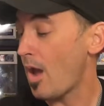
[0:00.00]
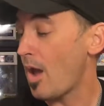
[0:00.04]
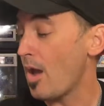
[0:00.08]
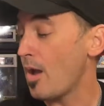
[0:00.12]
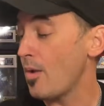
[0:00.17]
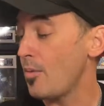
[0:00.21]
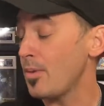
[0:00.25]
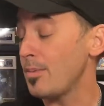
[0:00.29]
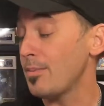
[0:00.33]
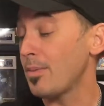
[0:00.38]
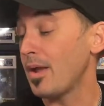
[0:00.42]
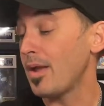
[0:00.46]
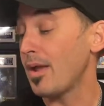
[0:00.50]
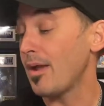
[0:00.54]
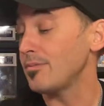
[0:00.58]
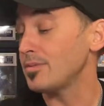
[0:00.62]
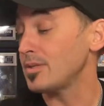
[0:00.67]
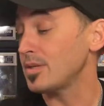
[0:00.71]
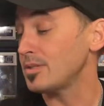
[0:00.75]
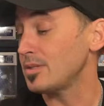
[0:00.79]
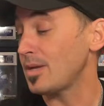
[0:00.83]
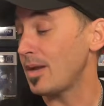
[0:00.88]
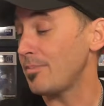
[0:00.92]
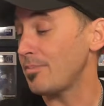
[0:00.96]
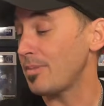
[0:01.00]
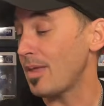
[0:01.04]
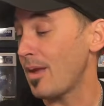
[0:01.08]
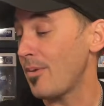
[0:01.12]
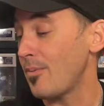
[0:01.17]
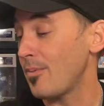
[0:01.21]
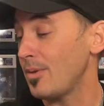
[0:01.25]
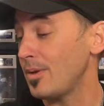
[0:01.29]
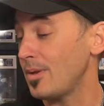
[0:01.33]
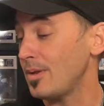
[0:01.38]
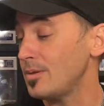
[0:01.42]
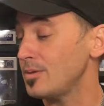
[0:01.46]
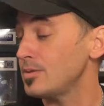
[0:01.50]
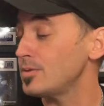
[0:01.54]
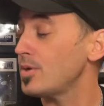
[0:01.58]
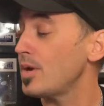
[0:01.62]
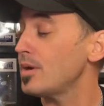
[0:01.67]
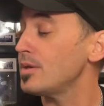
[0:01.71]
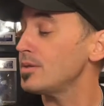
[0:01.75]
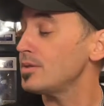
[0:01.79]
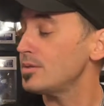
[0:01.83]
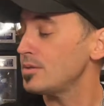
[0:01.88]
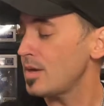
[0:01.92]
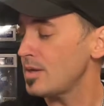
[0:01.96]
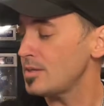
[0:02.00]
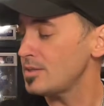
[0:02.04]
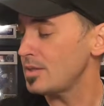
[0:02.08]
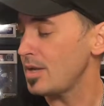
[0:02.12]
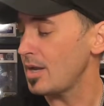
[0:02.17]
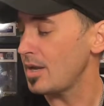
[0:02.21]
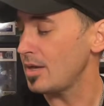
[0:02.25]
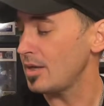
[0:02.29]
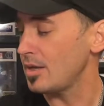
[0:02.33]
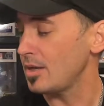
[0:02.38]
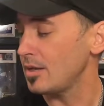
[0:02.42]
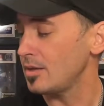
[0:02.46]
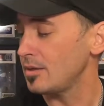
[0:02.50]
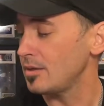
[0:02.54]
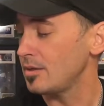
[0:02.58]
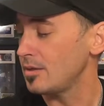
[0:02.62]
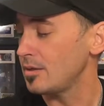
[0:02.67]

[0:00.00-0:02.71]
We might have to type that one in. Try scanning it.